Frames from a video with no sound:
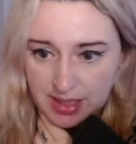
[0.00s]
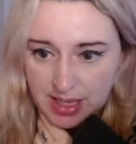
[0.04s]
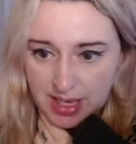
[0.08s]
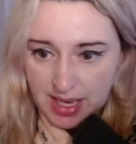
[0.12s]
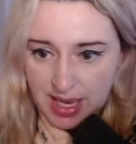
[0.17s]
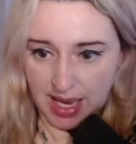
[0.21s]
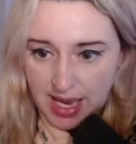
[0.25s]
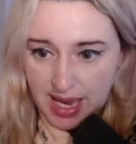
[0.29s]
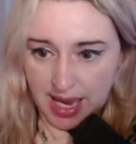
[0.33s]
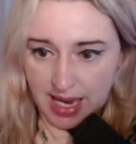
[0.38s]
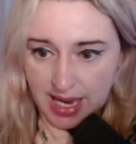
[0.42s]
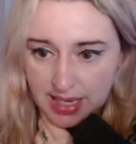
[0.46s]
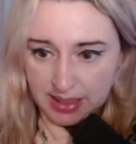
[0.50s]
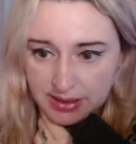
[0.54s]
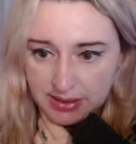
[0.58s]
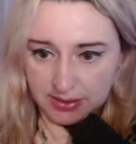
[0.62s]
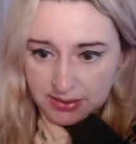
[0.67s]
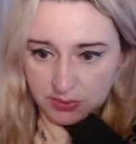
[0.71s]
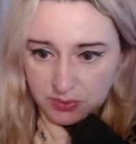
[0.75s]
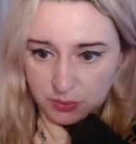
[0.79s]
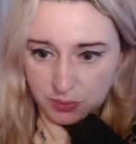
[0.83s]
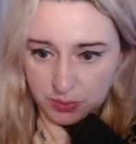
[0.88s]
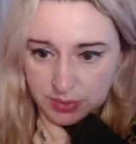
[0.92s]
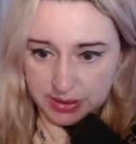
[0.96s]
and
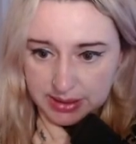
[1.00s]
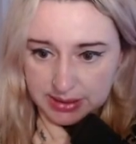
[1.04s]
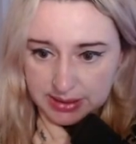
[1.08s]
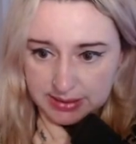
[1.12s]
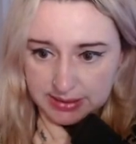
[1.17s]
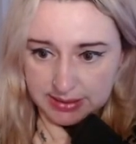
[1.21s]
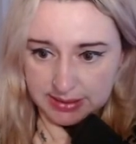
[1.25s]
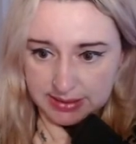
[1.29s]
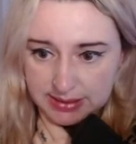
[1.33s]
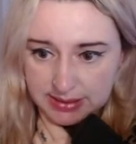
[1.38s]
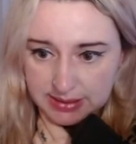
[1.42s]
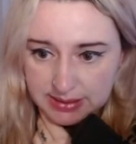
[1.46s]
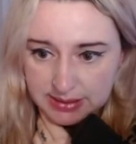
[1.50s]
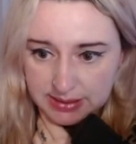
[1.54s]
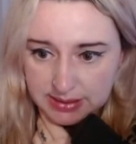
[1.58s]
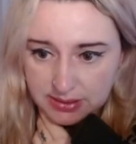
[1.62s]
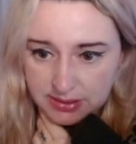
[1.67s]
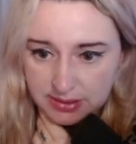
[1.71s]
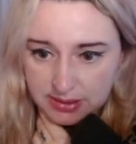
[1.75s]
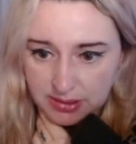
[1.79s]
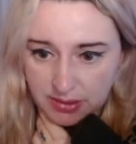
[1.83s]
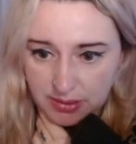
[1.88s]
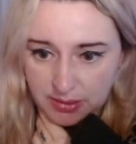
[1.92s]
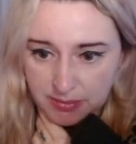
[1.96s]
with
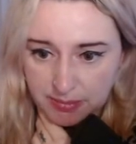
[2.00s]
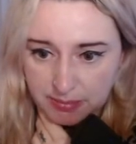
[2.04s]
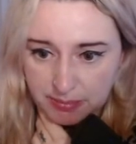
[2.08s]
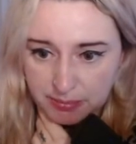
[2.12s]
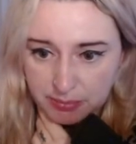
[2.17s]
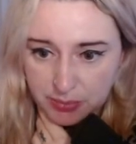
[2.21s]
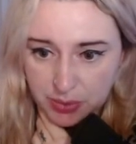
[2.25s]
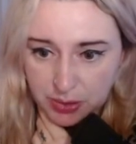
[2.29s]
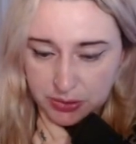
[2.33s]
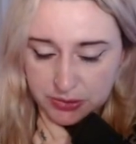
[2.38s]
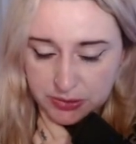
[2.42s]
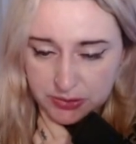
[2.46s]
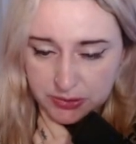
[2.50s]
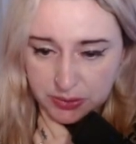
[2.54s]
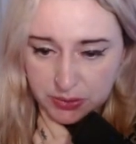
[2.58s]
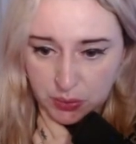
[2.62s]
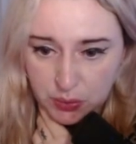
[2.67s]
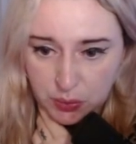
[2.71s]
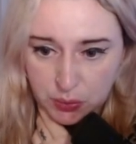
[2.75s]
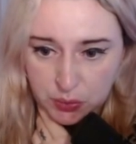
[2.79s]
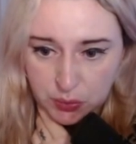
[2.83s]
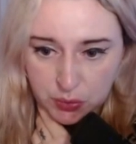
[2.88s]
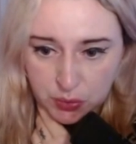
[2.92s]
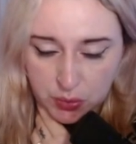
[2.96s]
the
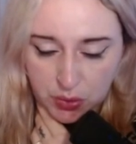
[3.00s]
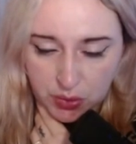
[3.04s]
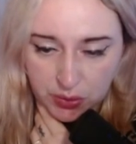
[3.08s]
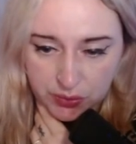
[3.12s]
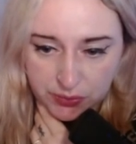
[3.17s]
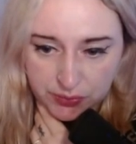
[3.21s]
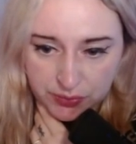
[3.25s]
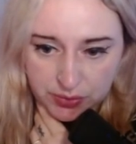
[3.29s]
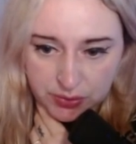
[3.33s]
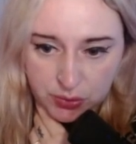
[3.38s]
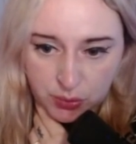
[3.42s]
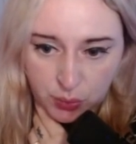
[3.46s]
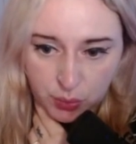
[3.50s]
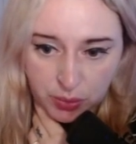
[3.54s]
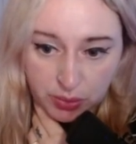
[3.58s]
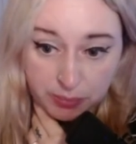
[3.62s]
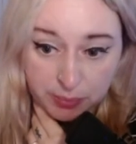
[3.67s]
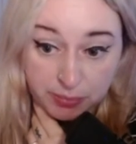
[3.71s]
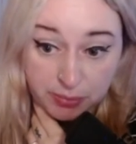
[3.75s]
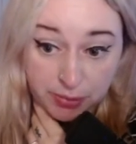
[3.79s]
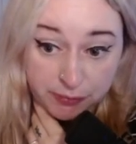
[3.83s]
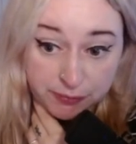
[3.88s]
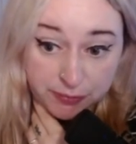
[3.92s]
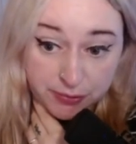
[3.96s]
Muscleotron, you will
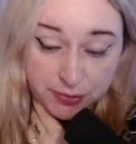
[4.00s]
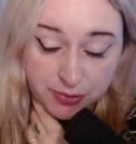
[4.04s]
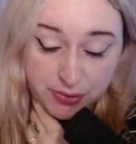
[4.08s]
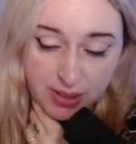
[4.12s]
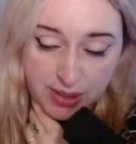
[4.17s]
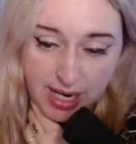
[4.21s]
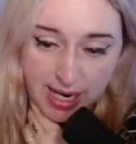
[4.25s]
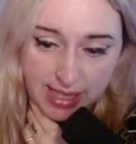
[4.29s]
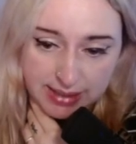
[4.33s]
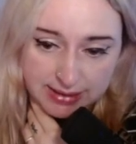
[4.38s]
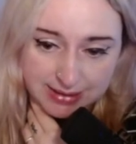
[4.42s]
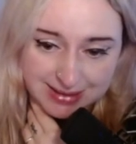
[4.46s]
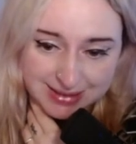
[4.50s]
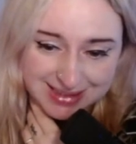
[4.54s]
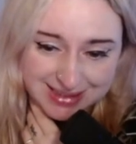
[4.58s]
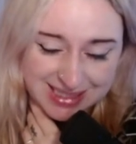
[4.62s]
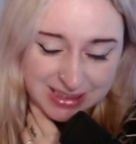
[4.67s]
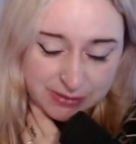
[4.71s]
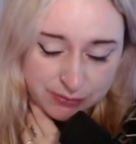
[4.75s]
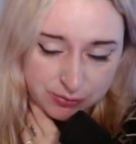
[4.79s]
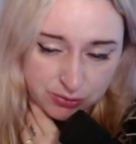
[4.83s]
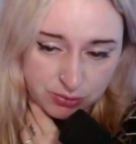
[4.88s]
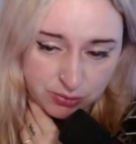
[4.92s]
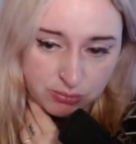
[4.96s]
buff your hands
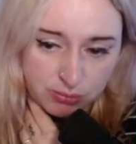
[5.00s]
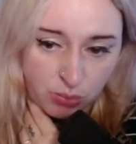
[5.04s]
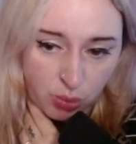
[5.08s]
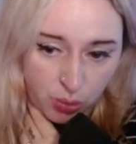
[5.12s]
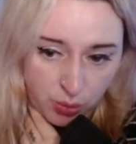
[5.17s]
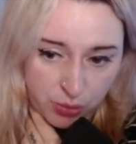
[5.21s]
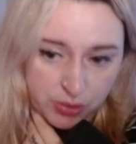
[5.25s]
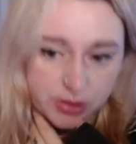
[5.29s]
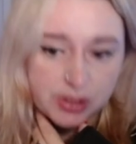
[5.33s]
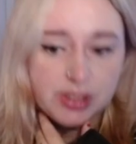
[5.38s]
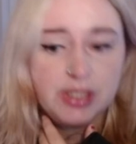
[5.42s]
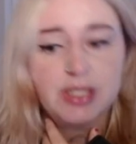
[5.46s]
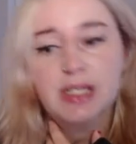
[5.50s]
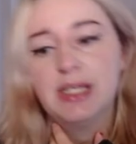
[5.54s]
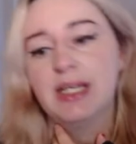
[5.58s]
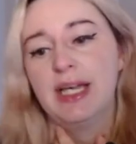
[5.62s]
even more.